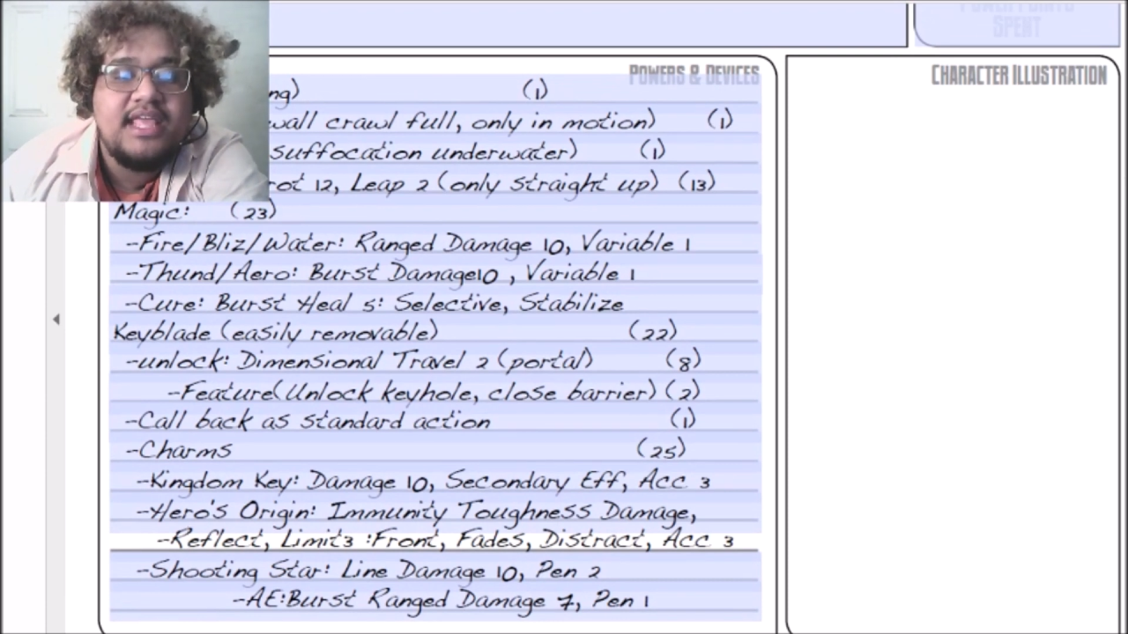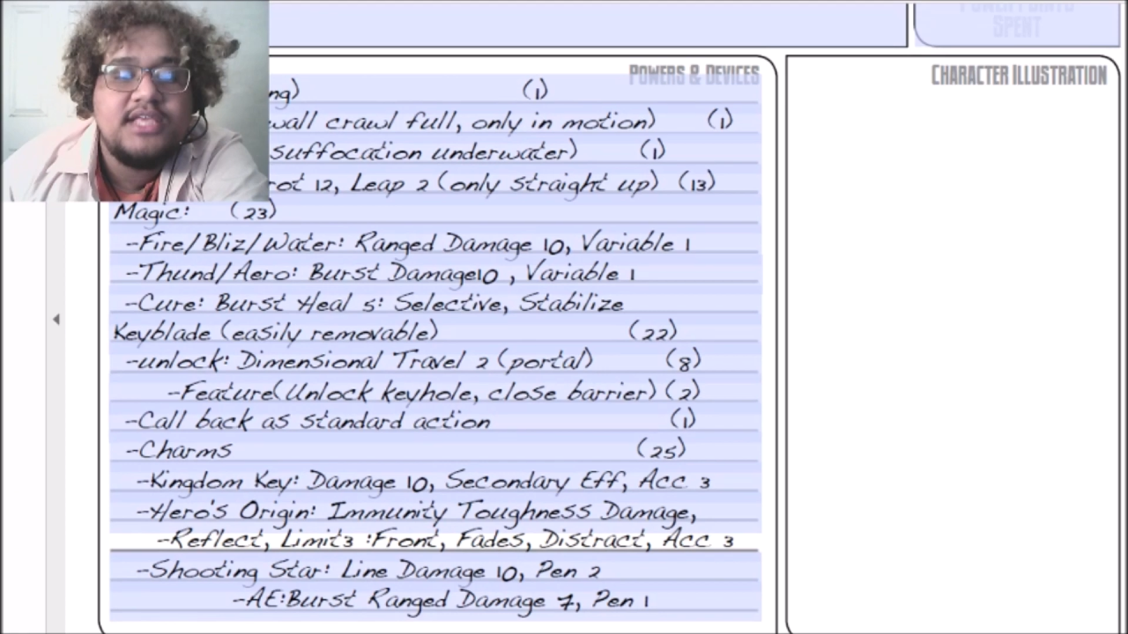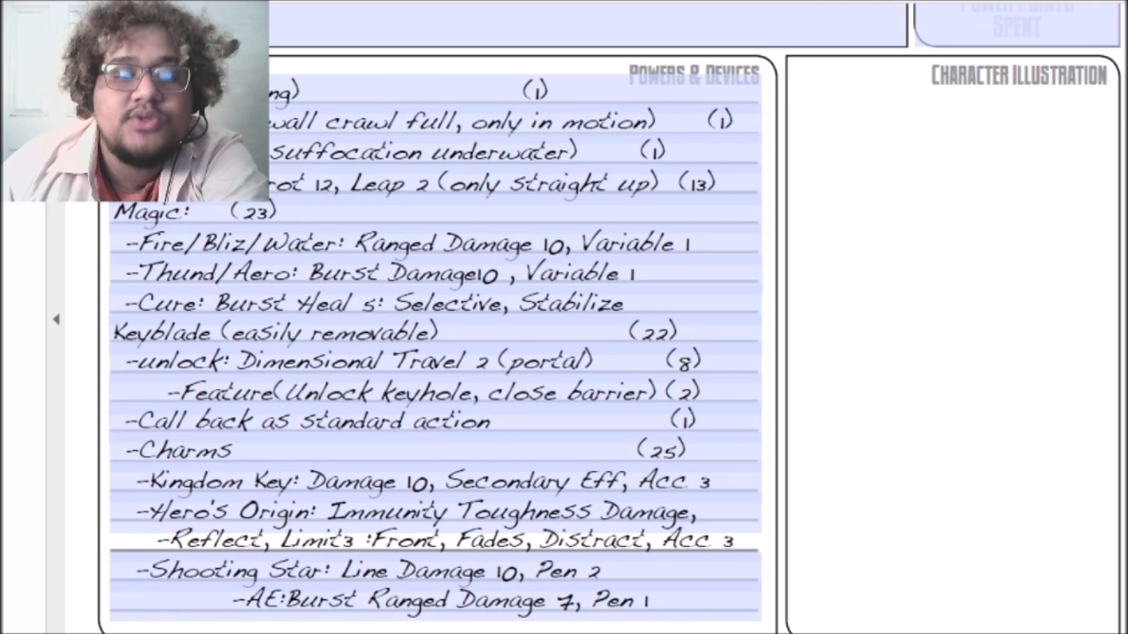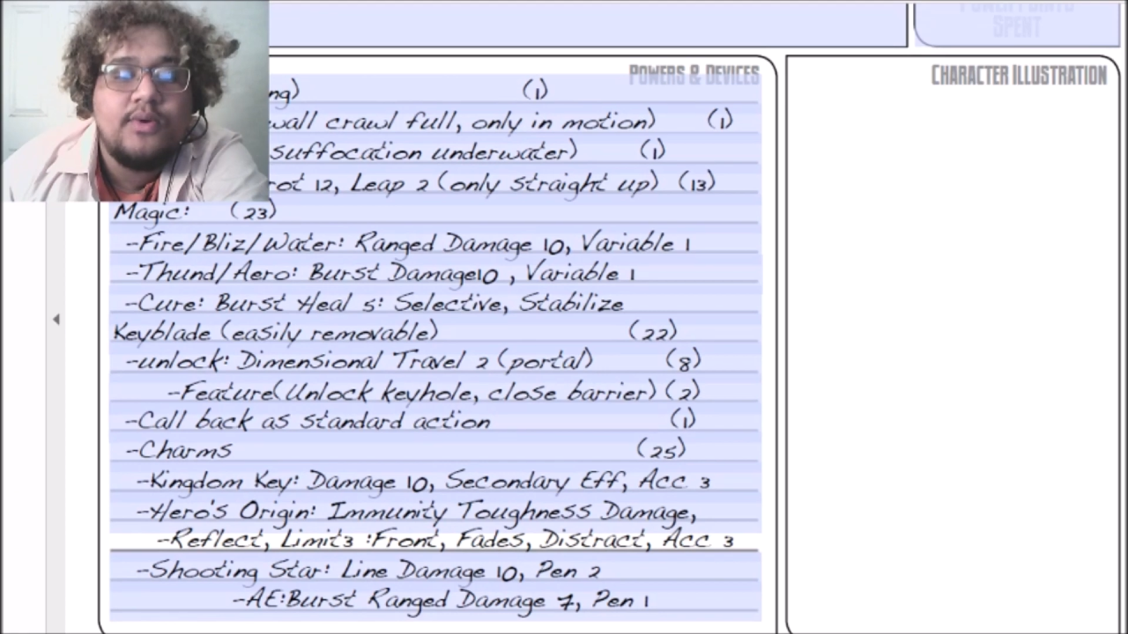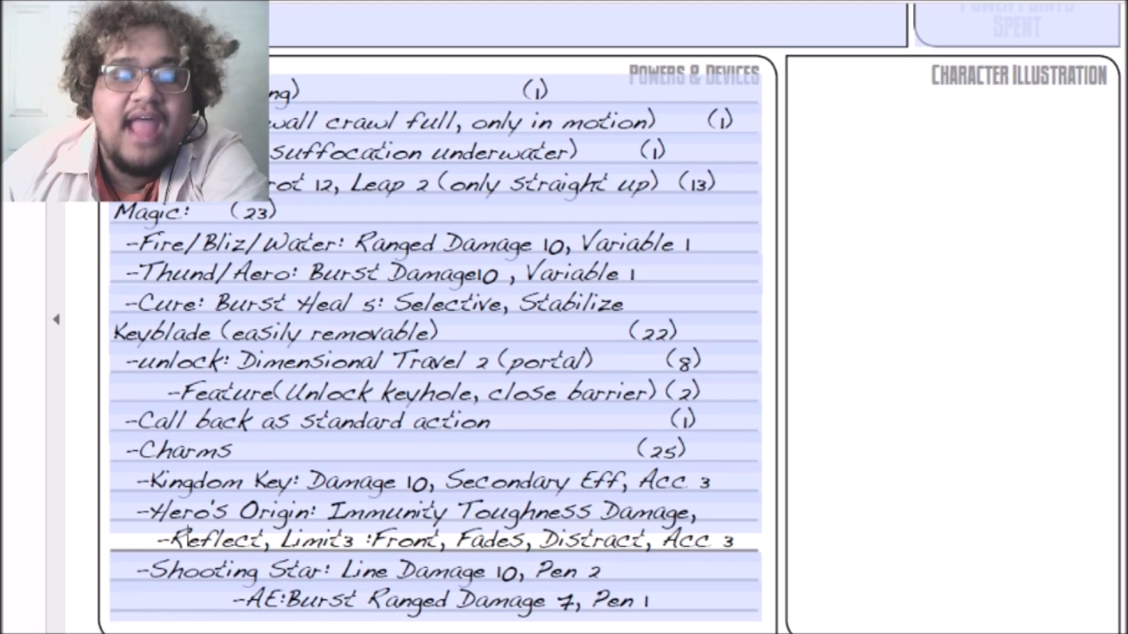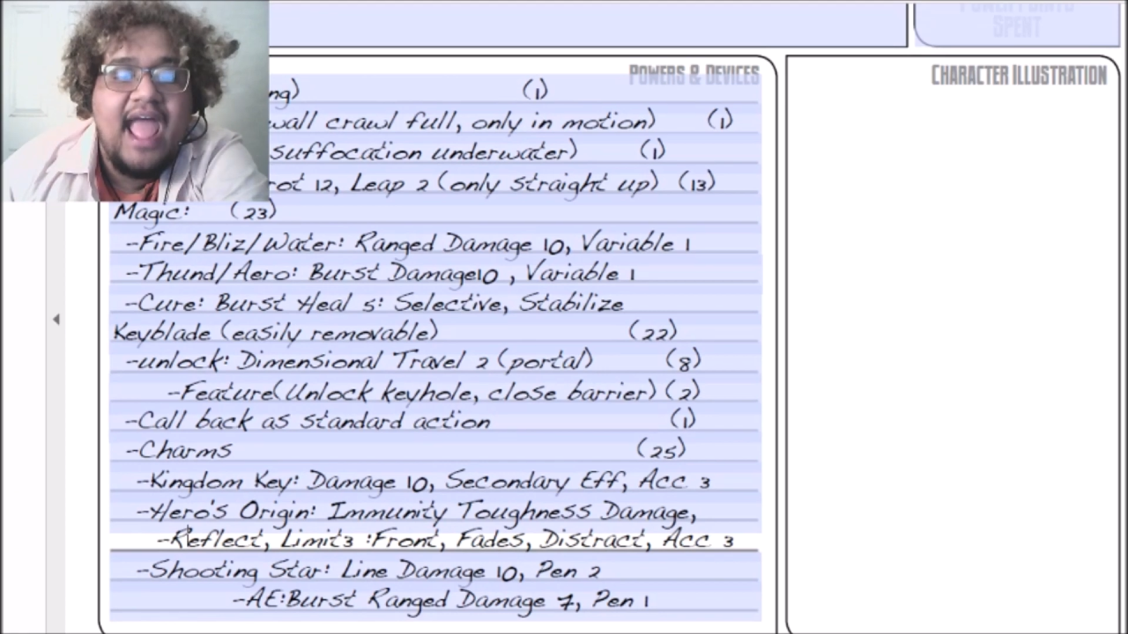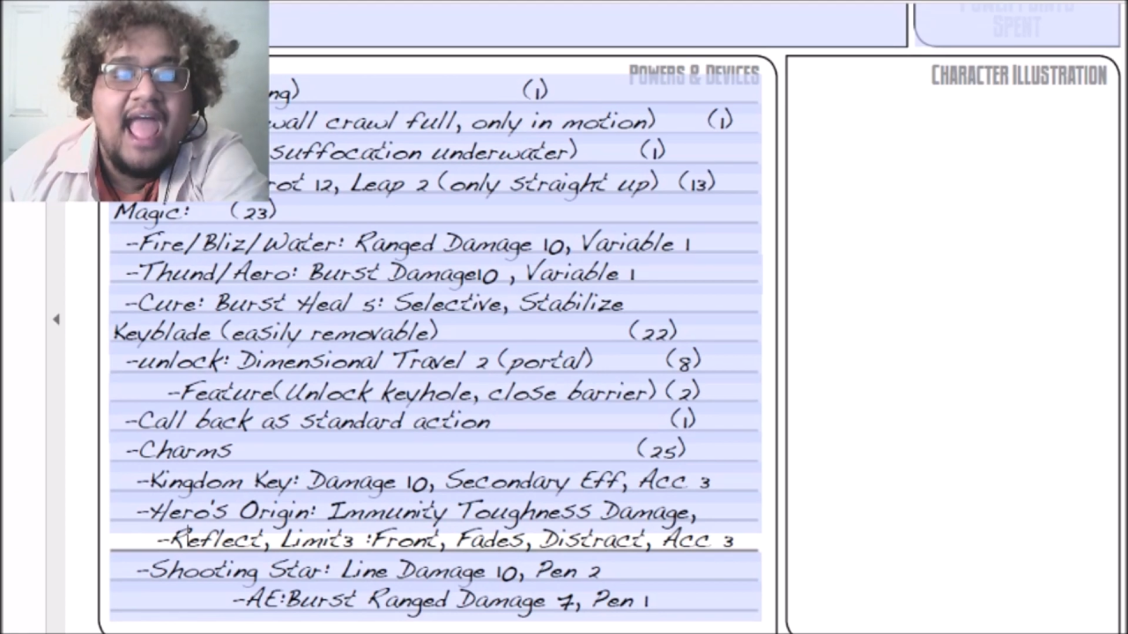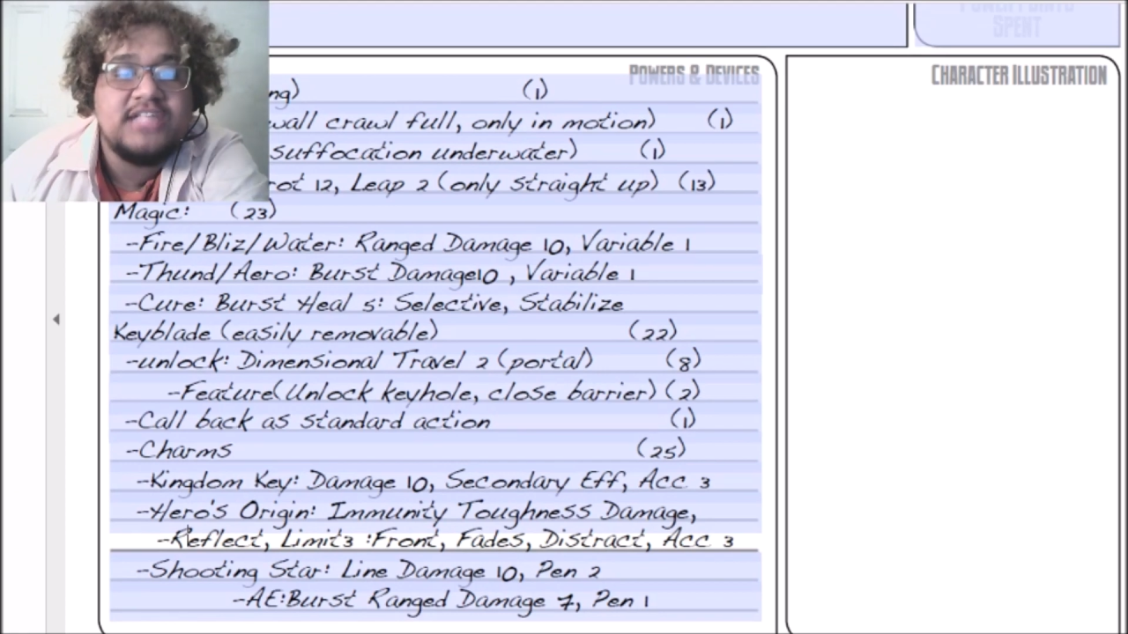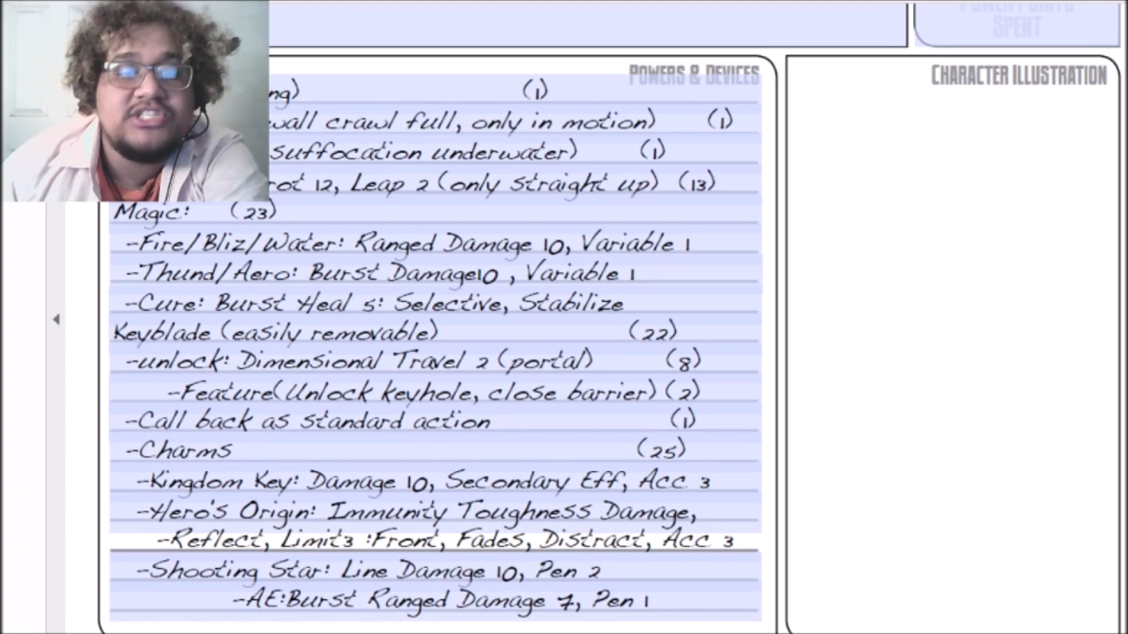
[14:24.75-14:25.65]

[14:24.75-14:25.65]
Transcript: he's going to add